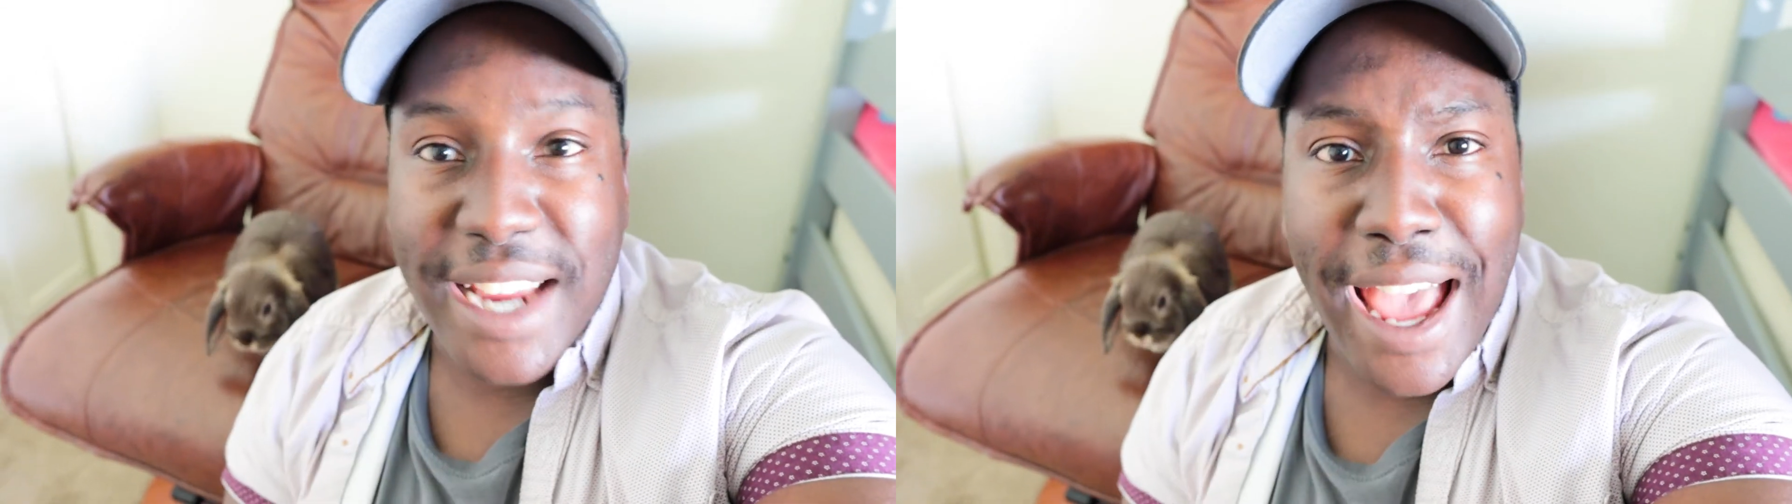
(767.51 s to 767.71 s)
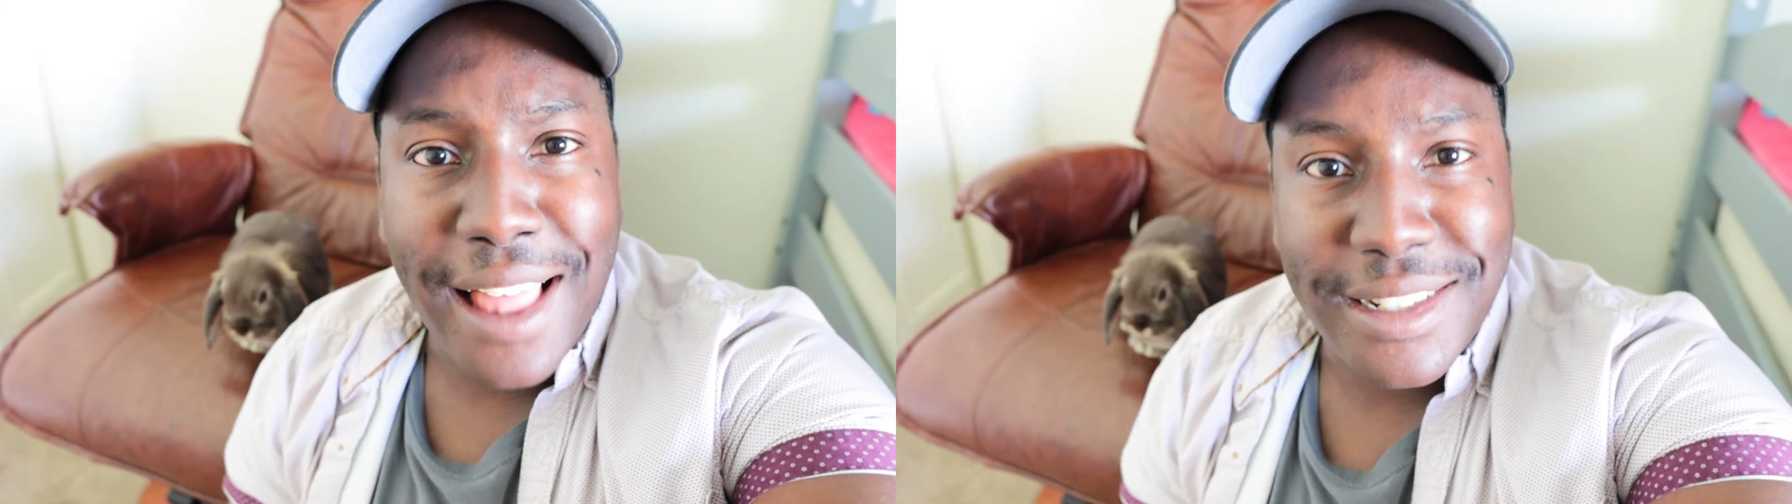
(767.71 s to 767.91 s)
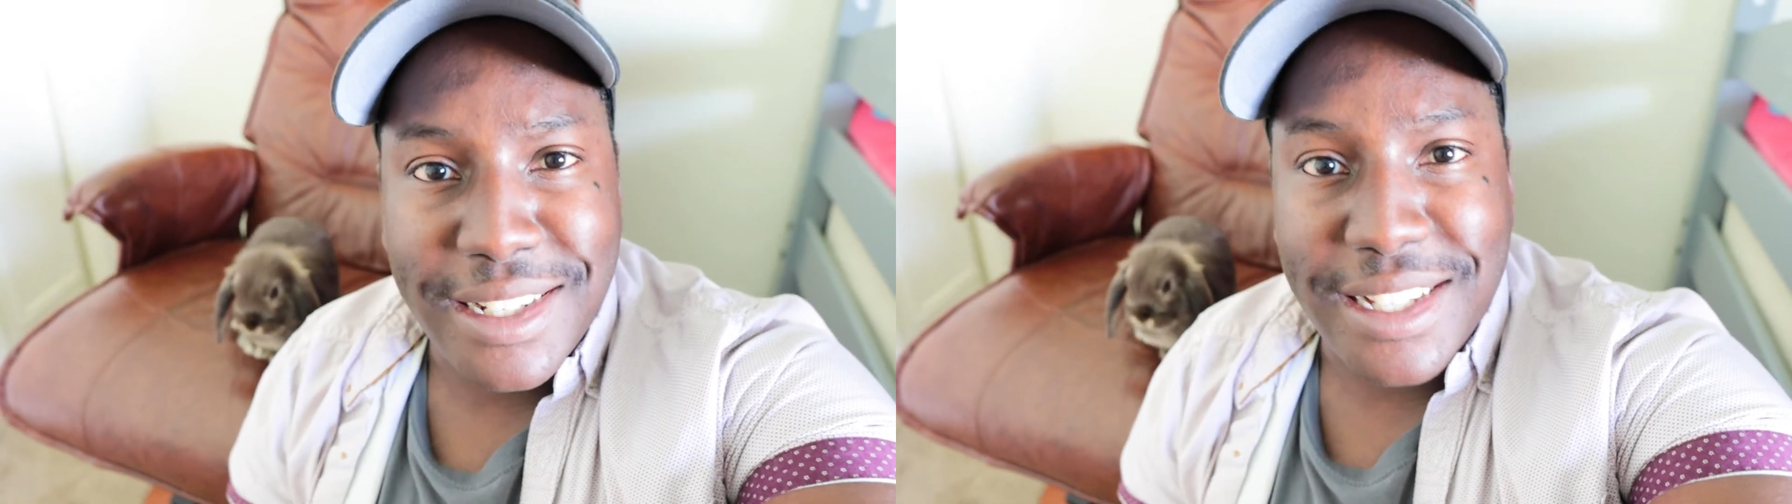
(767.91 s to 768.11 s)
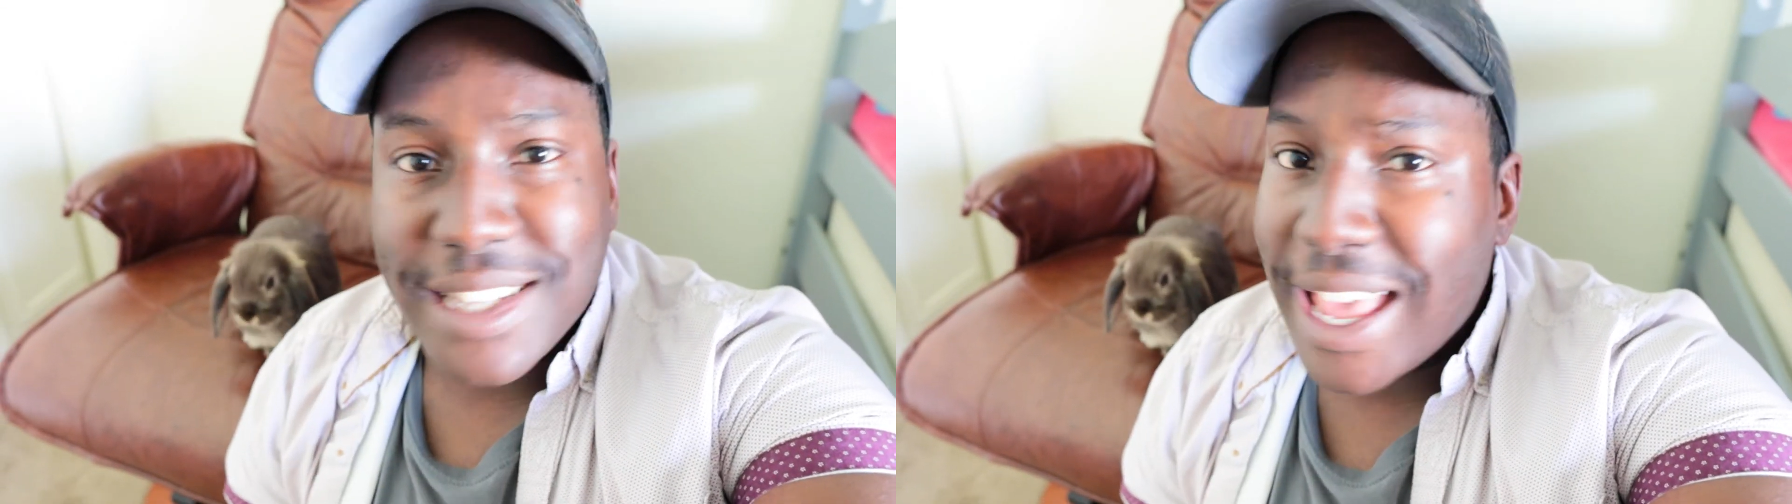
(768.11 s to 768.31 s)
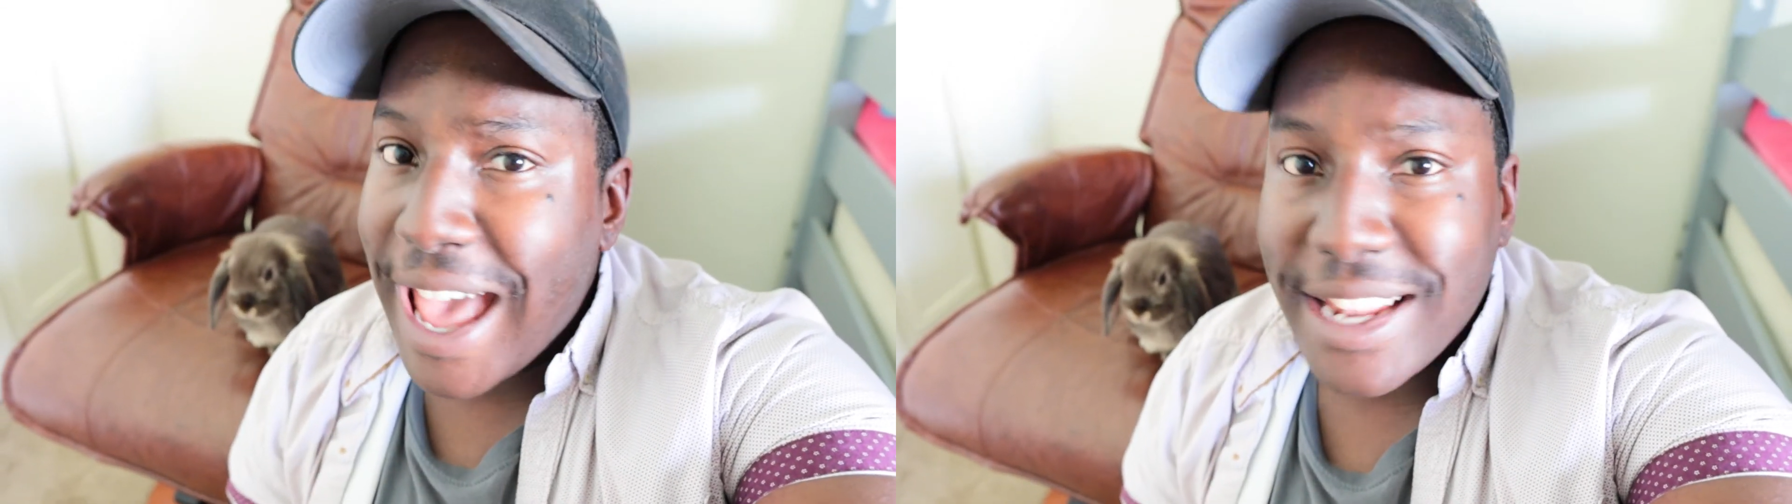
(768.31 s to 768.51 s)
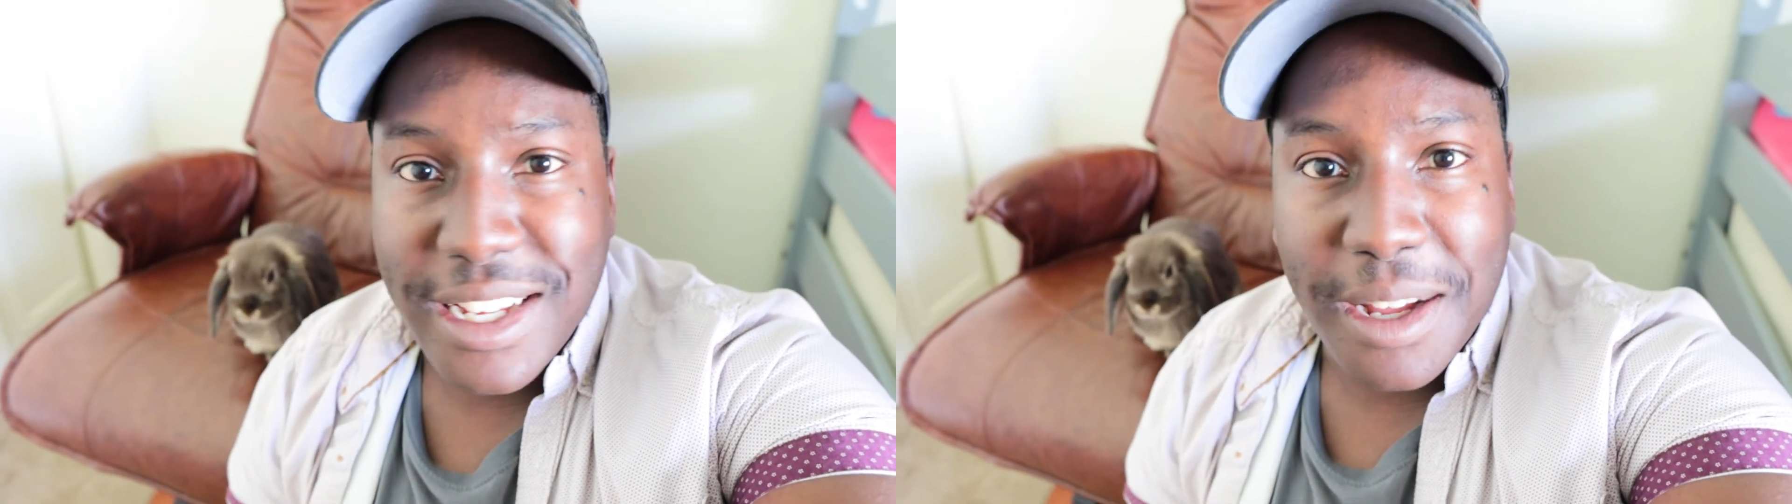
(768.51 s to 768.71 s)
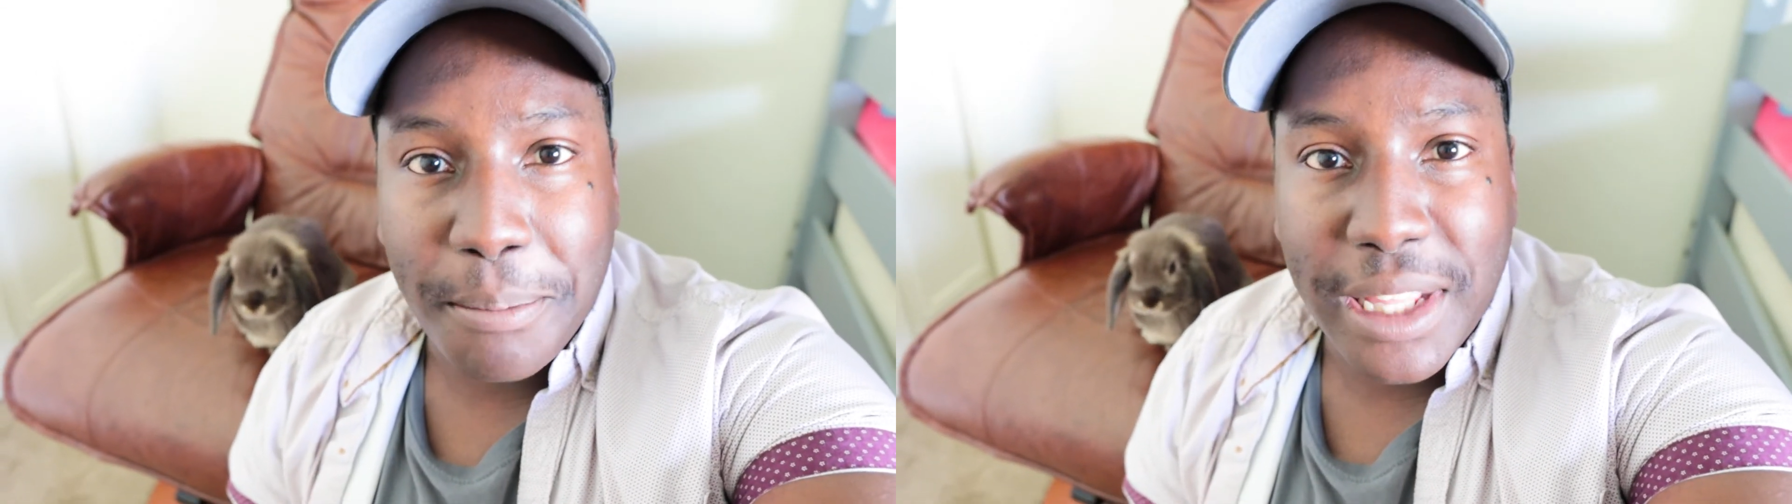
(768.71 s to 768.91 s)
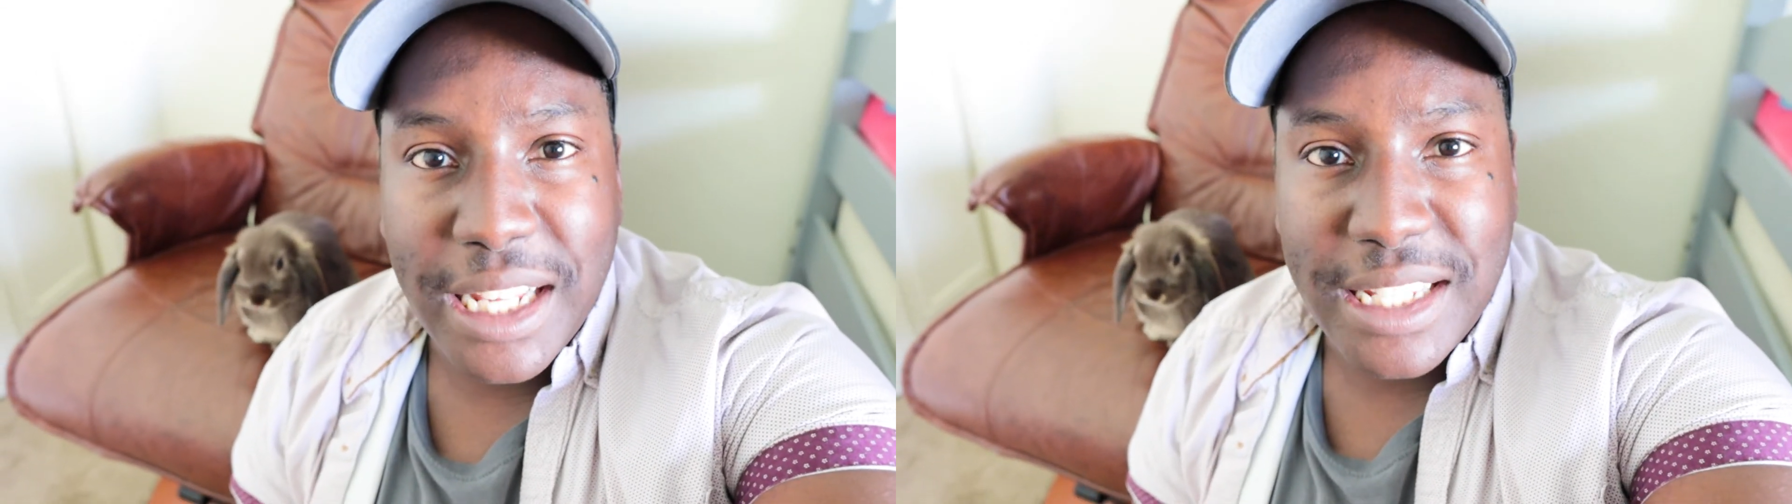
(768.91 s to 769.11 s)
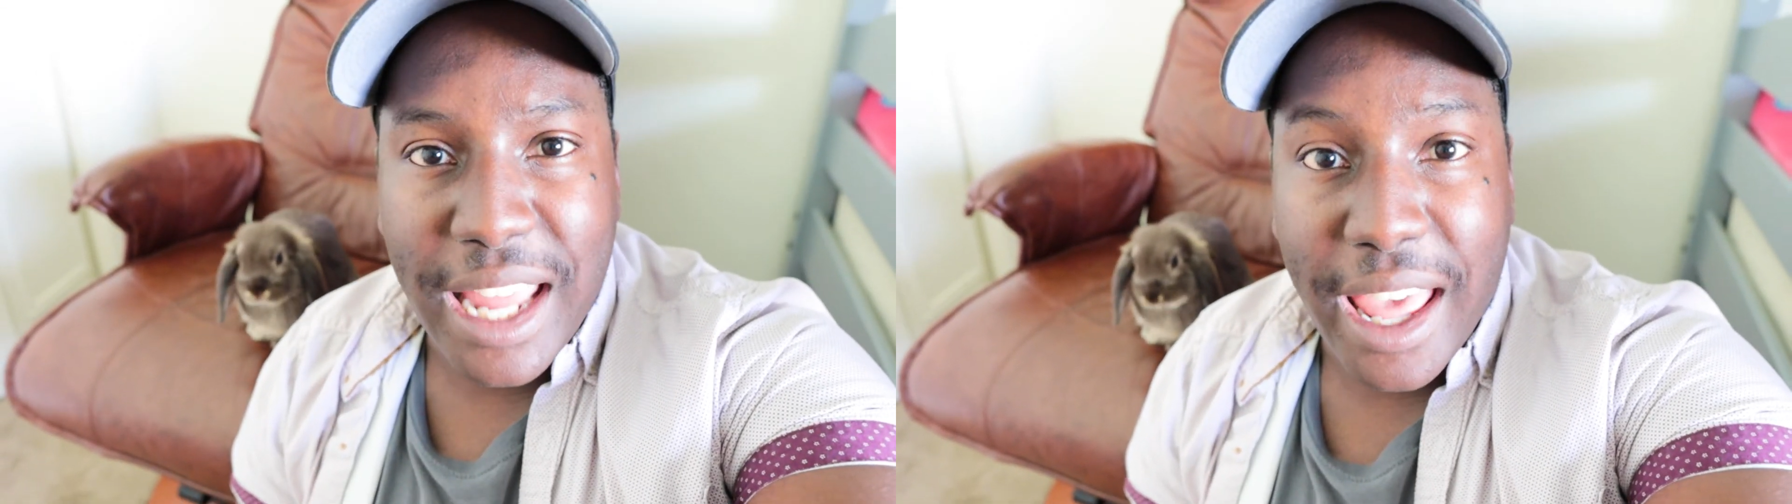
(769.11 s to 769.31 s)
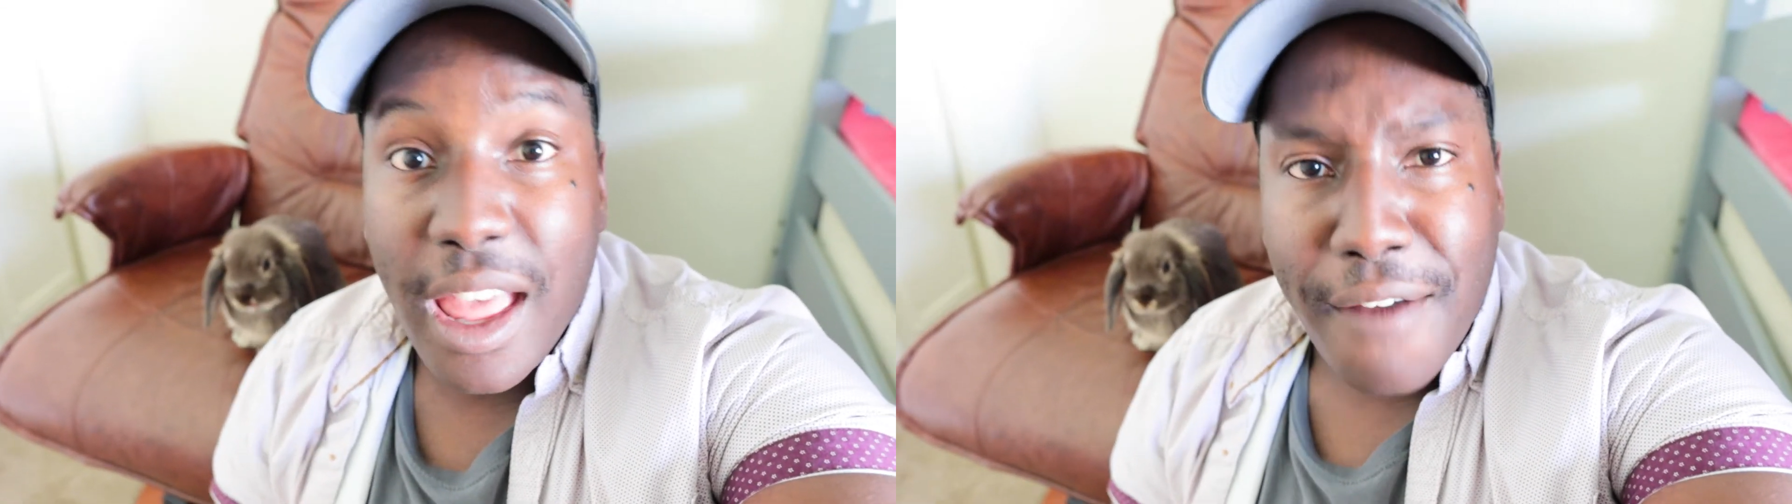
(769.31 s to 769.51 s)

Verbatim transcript: challenges I had to complete today.